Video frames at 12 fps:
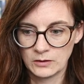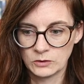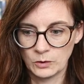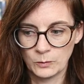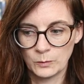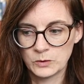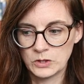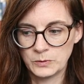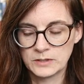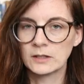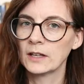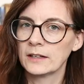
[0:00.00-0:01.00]
So she
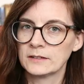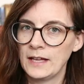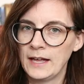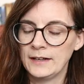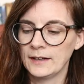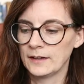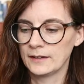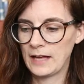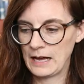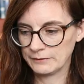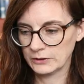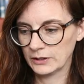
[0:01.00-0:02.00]
was declared dead
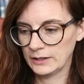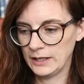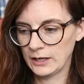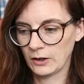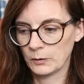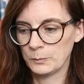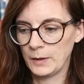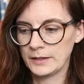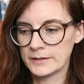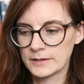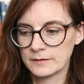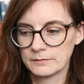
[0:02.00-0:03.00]
after a year,
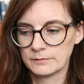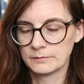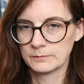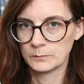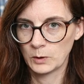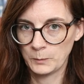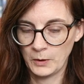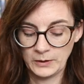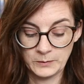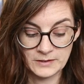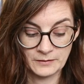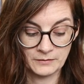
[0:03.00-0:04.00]
but her
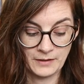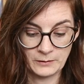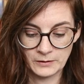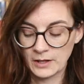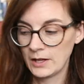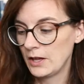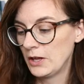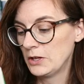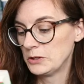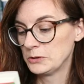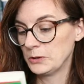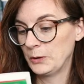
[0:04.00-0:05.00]
body was never found.
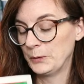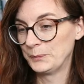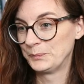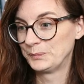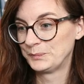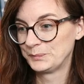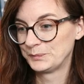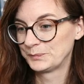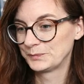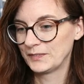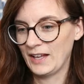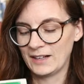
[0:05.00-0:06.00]
So
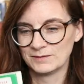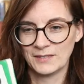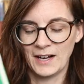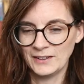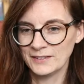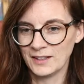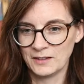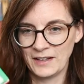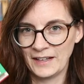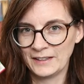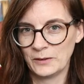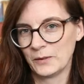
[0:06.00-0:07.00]
yeah, I just love
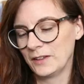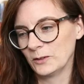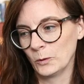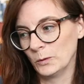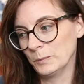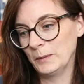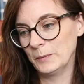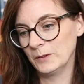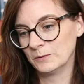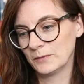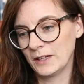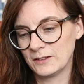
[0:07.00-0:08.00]
hanging out with these old
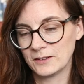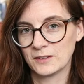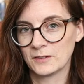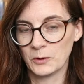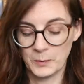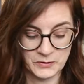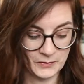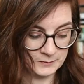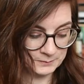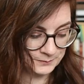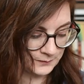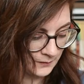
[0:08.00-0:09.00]
people. It's so much
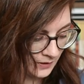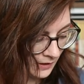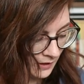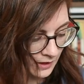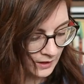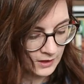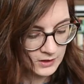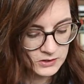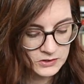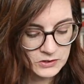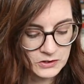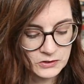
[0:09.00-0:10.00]
fun.
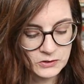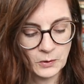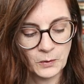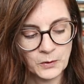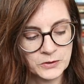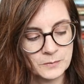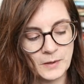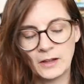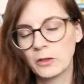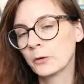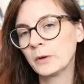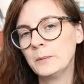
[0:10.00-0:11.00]
So those are
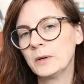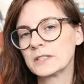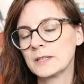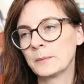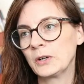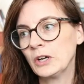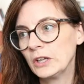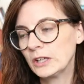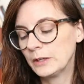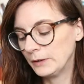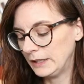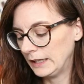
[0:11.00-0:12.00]
my three books I'm
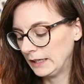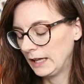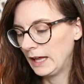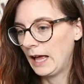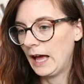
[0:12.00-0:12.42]
currently reading.